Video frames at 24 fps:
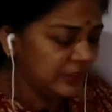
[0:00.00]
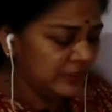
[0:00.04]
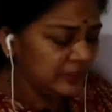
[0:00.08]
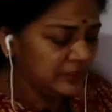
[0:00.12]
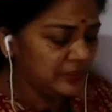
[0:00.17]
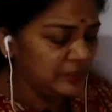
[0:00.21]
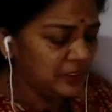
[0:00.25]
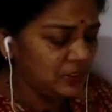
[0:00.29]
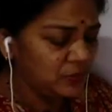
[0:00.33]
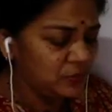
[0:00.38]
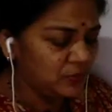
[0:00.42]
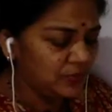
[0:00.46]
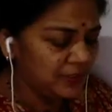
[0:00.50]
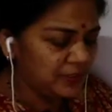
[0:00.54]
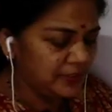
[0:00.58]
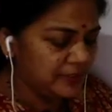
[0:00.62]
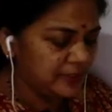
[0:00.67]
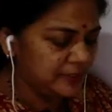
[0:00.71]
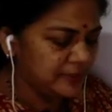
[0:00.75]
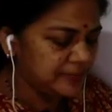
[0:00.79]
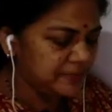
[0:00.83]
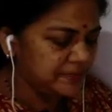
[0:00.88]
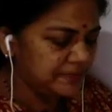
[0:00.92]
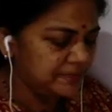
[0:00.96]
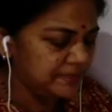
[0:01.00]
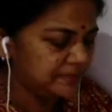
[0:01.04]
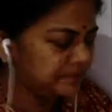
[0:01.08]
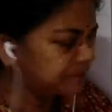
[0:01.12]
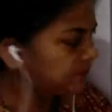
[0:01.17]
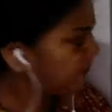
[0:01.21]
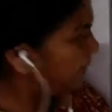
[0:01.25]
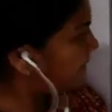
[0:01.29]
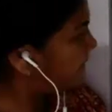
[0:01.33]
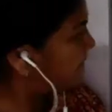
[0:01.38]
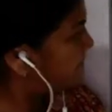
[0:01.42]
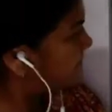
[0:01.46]
Now um,
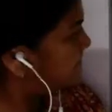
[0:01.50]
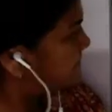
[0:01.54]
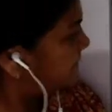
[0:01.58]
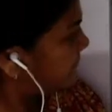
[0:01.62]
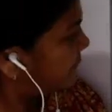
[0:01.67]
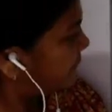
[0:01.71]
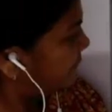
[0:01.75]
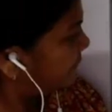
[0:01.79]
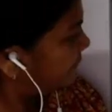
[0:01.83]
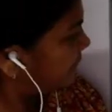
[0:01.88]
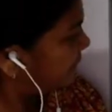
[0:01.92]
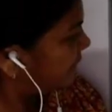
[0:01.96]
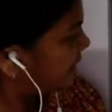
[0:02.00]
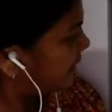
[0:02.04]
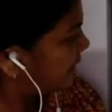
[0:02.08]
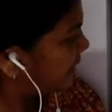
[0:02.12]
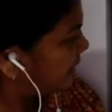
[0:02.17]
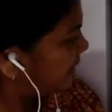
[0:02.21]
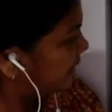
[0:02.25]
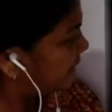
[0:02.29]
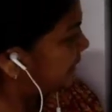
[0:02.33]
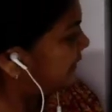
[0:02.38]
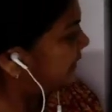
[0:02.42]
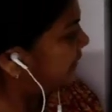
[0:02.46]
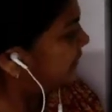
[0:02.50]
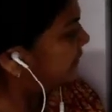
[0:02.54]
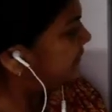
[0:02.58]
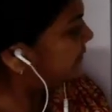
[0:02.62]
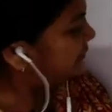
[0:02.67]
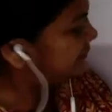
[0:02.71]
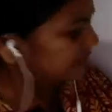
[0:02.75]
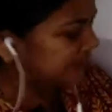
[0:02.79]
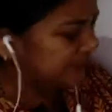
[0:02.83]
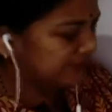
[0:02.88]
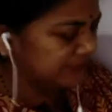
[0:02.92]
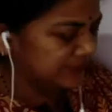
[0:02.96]

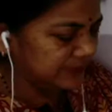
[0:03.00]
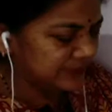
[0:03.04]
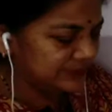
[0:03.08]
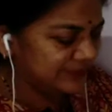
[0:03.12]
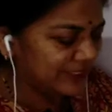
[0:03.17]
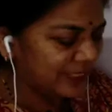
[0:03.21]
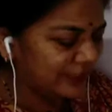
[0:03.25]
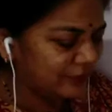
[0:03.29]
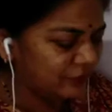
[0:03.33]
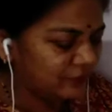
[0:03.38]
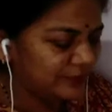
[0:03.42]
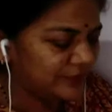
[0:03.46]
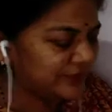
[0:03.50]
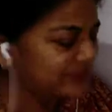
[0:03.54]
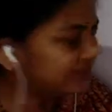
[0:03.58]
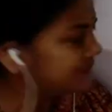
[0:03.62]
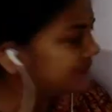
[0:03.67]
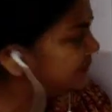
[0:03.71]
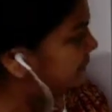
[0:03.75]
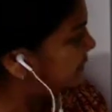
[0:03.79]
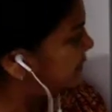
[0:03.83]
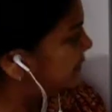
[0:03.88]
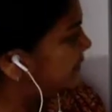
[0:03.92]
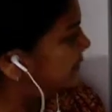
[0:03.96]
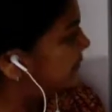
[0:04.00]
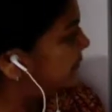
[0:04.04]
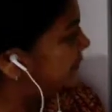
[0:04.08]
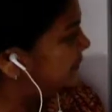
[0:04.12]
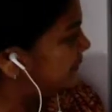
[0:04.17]
these uh, Saccharomyces,